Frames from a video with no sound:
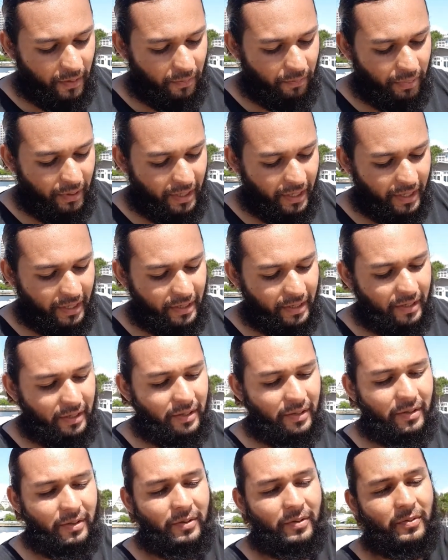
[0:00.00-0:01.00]
But
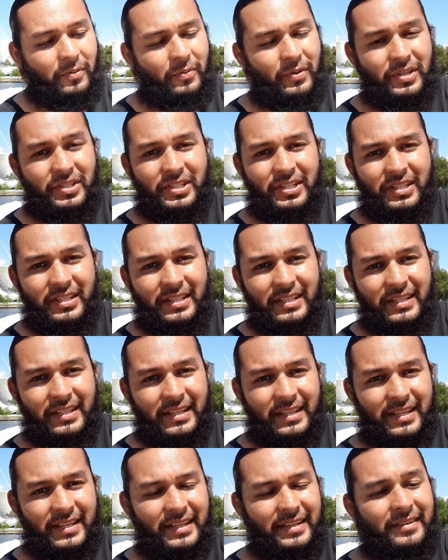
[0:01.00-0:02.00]
what she
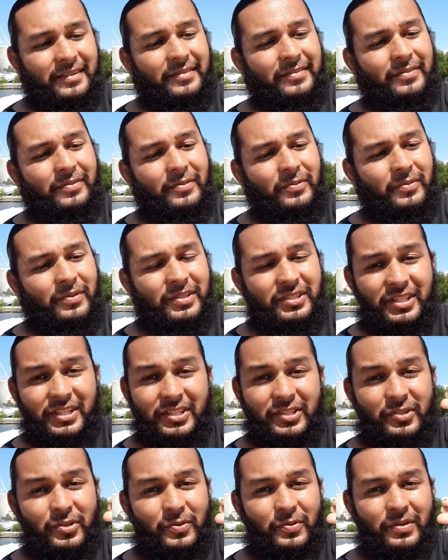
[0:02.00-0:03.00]
did give was
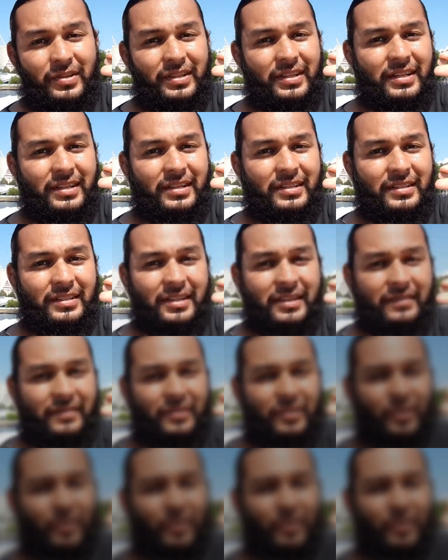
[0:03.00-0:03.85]
just two of these. And even